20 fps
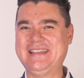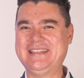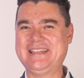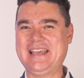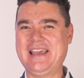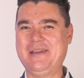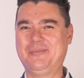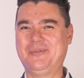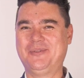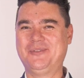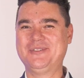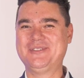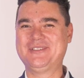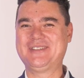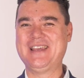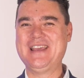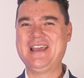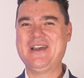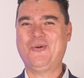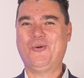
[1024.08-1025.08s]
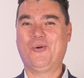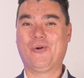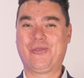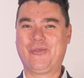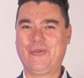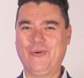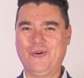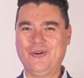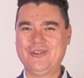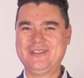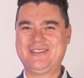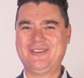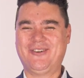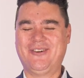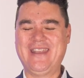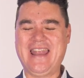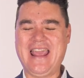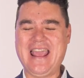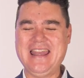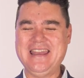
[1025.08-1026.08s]
examples or thoughts
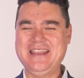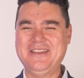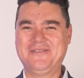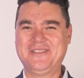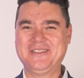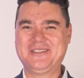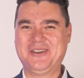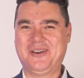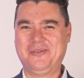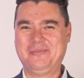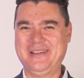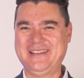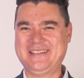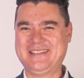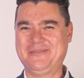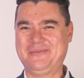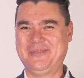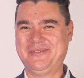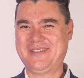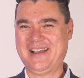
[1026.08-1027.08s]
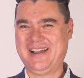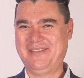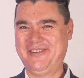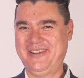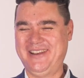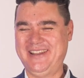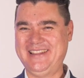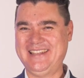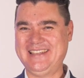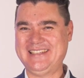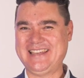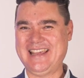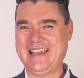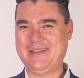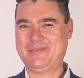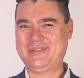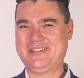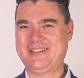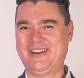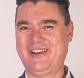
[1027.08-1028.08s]
on any of the topics that we've covered in this
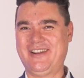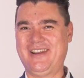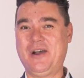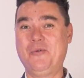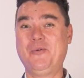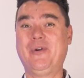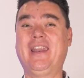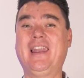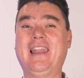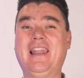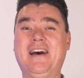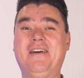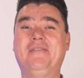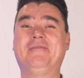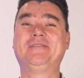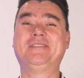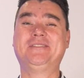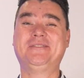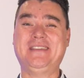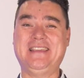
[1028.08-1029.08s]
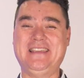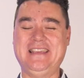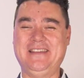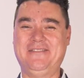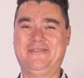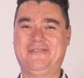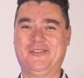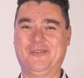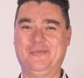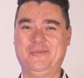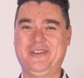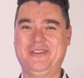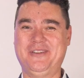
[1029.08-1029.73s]
episode, I would love to hear from